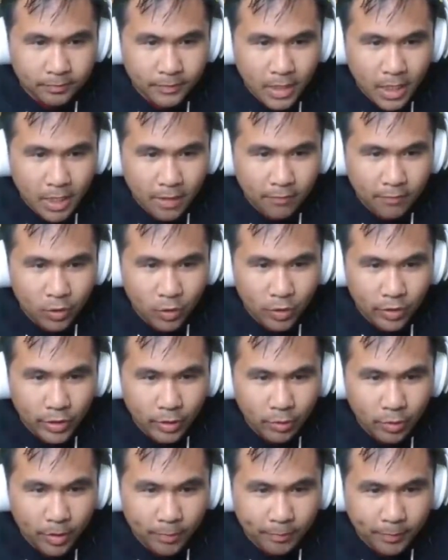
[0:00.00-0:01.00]
I have no idea
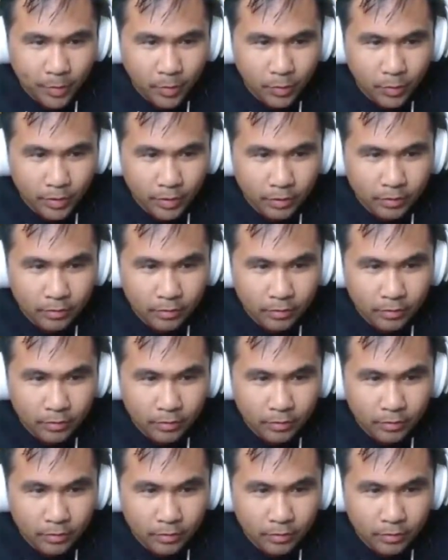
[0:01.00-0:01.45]
where I'm going.